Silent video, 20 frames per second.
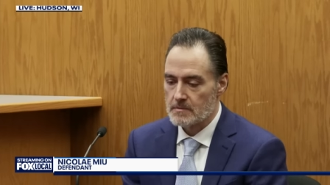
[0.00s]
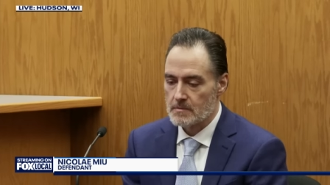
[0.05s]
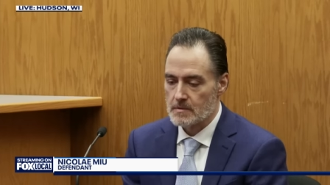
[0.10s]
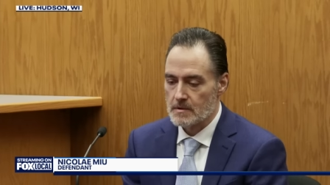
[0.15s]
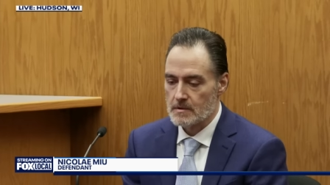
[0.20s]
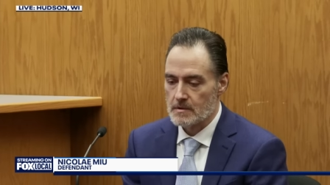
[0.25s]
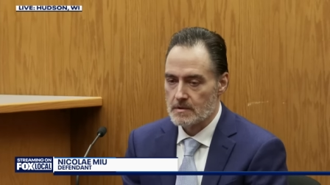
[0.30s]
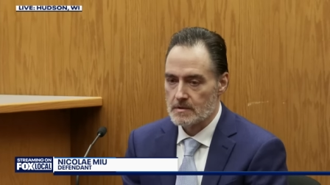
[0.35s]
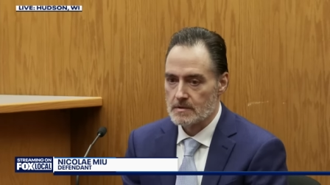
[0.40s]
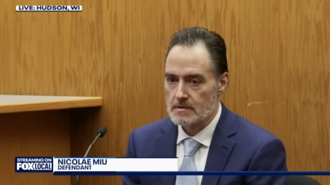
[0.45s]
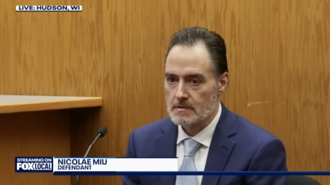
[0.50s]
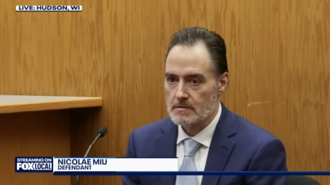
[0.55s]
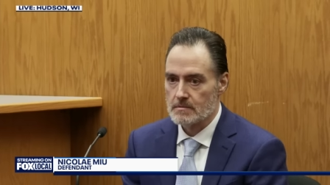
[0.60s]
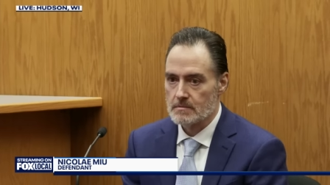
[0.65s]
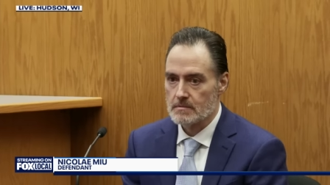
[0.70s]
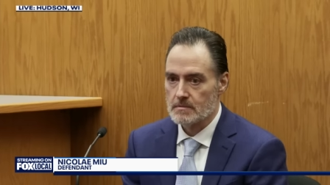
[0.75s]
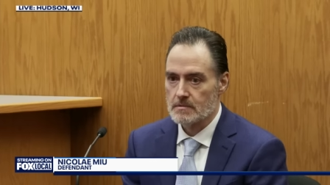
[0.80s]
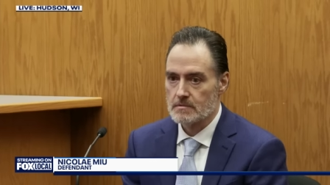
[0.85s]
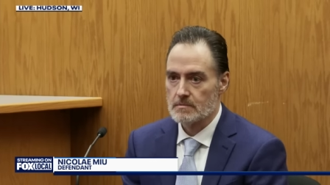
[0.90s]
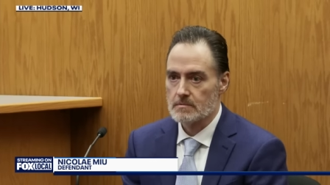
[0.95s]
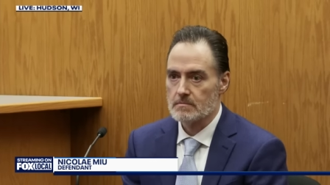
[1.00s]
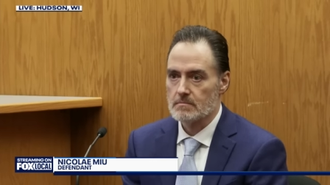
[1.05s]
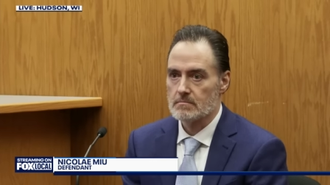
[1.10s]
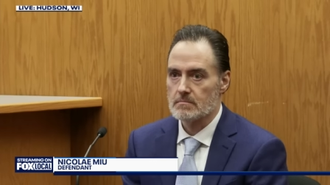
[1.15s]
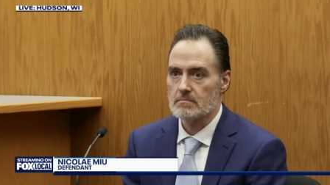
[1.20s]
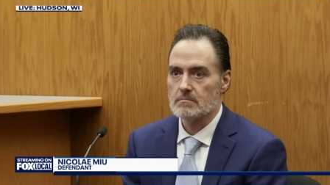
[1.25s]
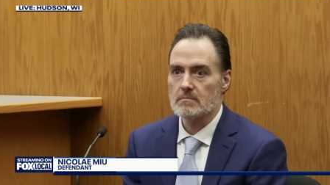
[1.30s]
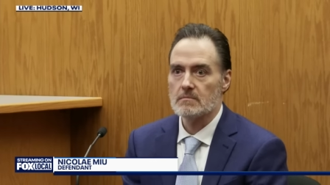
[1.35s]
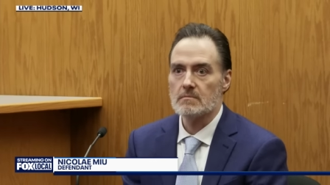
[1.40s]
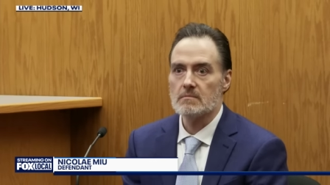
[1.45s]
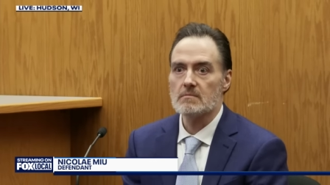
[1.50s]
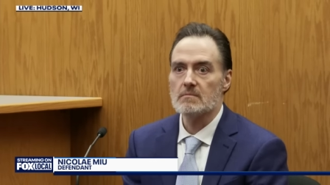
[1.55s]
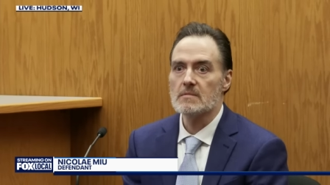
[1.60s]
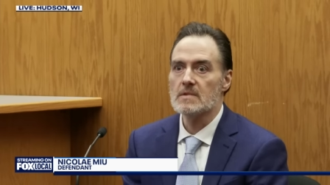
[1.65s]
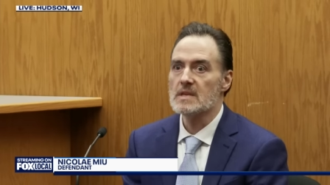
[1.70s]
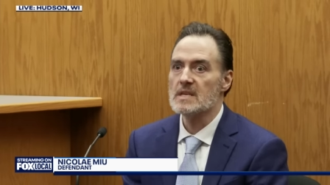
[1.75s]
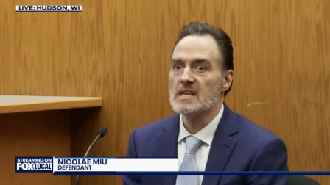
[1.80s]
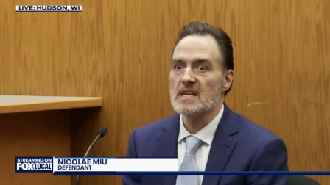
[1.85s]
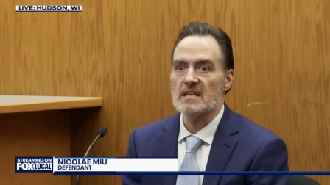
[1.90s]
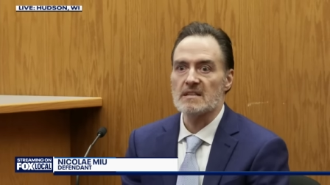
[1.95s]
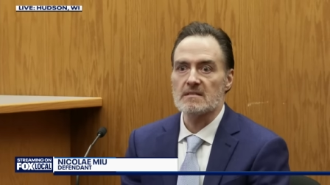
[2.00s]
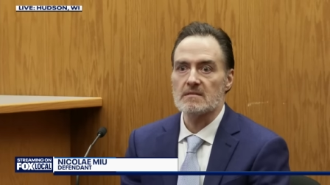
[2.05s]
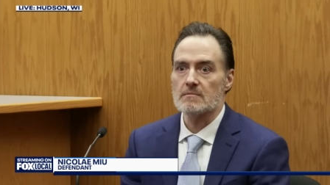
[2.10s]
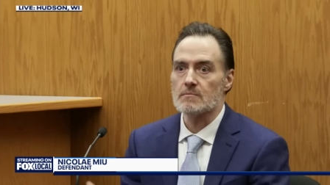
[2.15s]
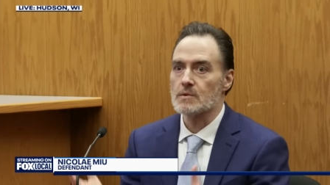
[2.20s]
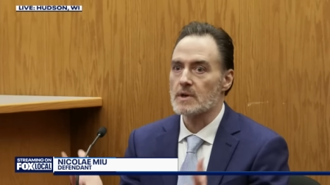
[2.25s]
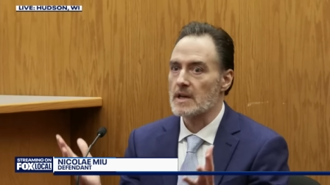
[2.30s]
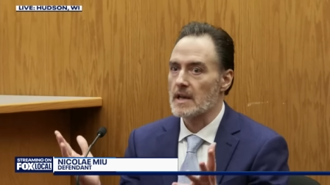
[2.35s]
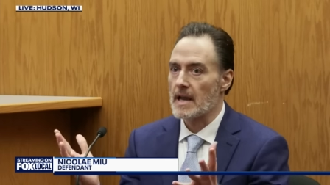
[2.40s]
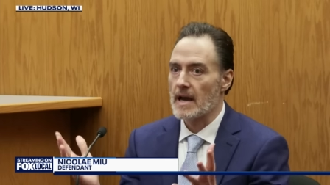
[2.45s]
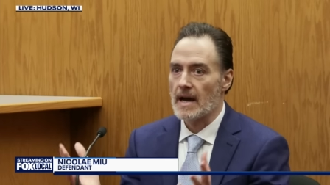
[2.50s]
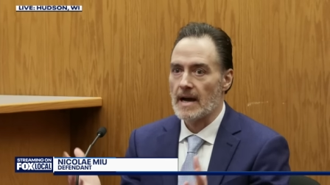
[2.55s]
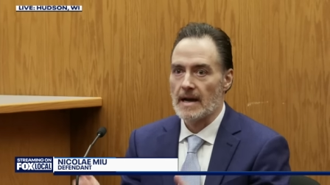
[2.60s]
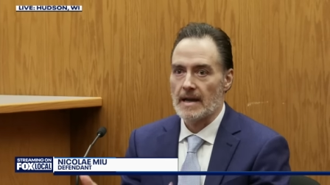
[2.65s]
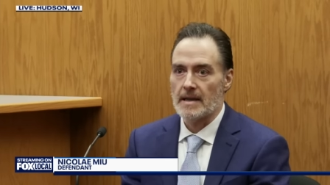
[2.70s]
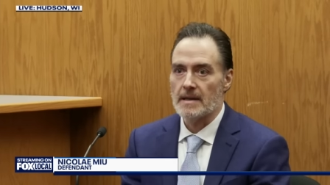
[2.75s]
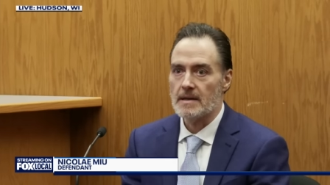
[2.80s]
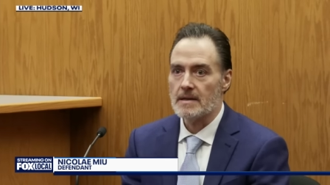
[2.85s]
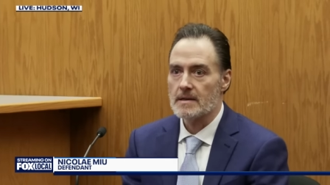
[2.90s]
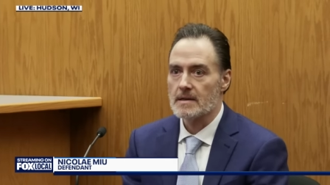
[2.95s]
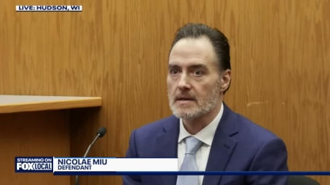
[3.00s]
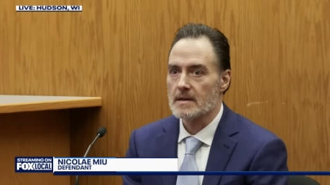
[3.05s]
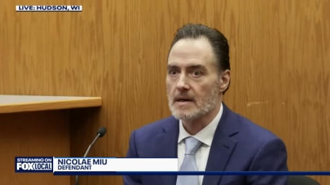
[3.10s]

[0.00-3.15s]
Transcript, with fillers: was getting really high.